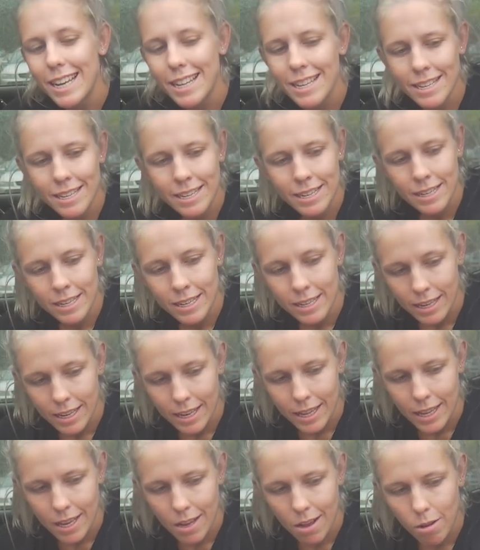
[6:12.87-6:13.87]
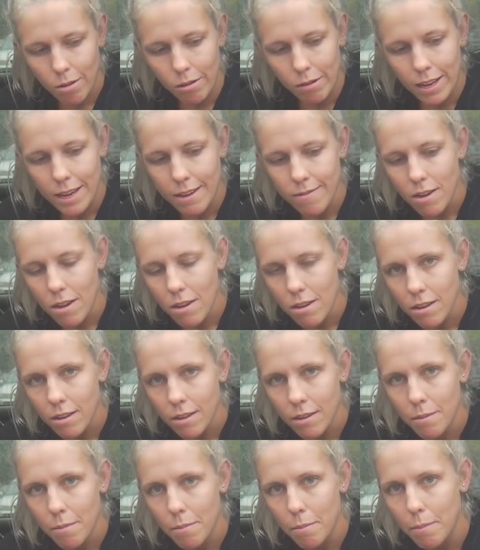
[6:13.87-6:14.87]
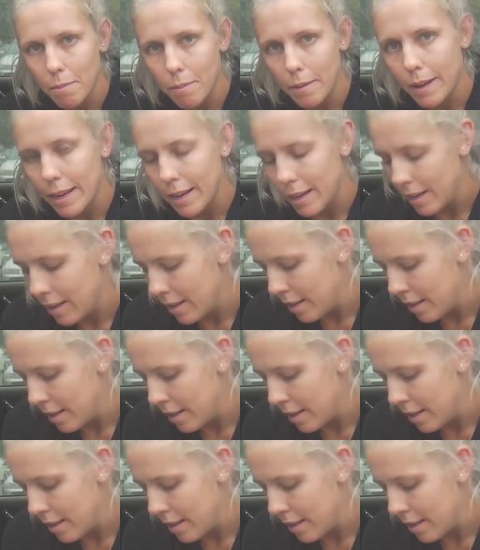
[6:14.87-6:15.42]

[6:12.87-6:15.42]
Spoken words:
in the old Evo, but